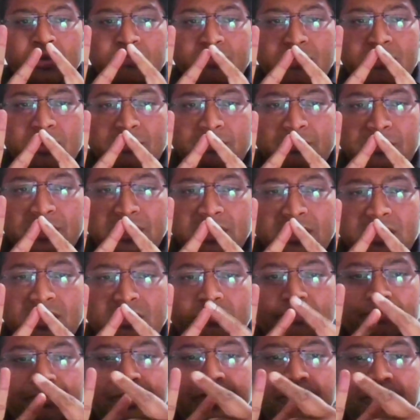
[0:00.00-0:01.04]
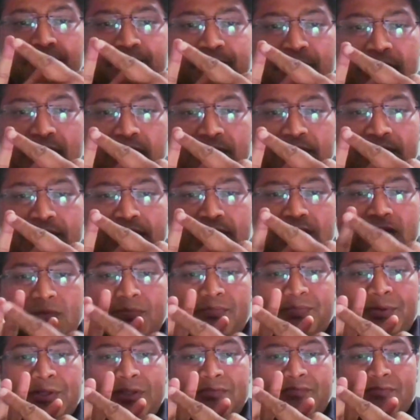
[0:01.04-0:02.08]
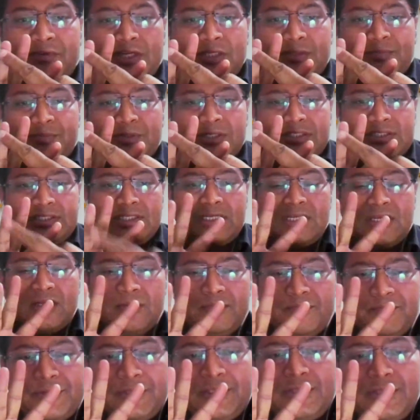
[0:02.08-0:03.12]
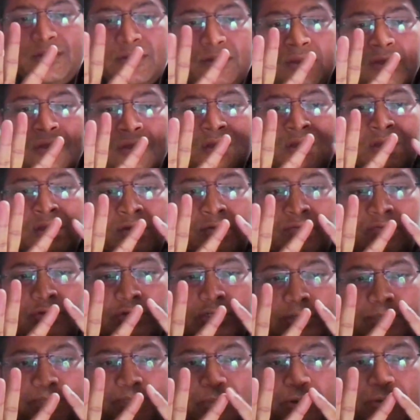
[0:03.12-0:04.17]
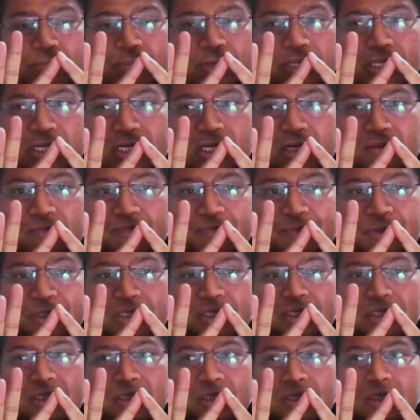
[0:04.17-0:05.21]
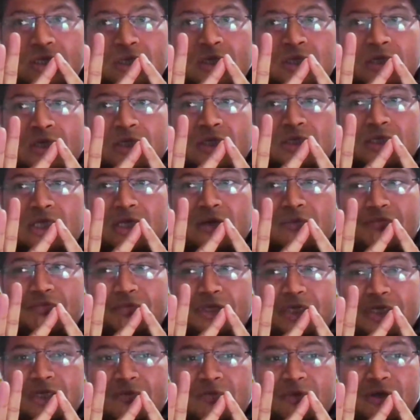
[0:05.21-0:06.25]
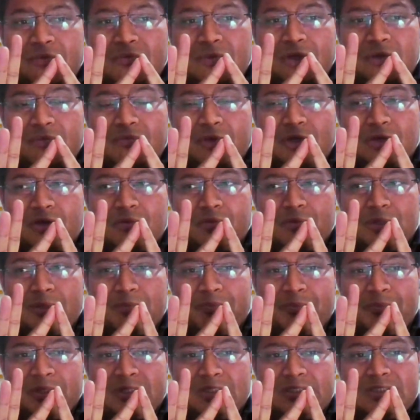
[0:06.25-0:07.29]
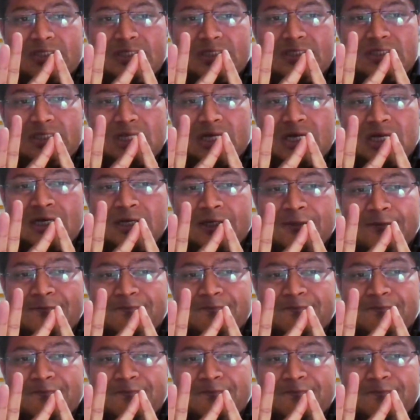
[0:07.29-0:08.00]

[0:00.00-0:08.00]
public company private company one person company for the public company the minimum number of the persons are